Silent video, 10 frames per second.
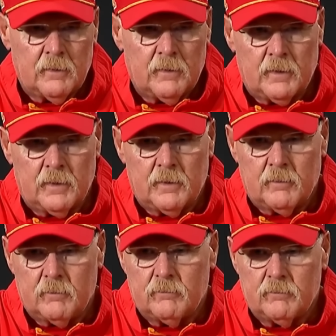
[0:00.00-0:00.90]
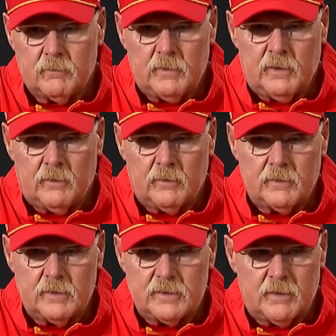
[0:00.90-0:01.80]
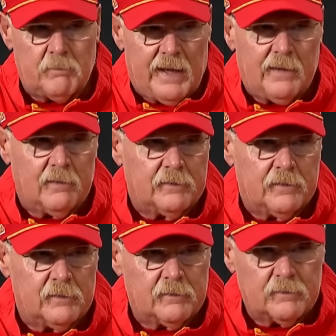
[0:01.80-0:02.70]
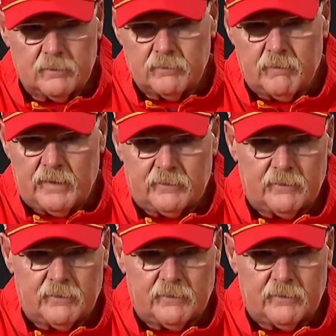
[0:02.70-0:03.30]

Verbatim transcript: um, you know he's in a battle to make the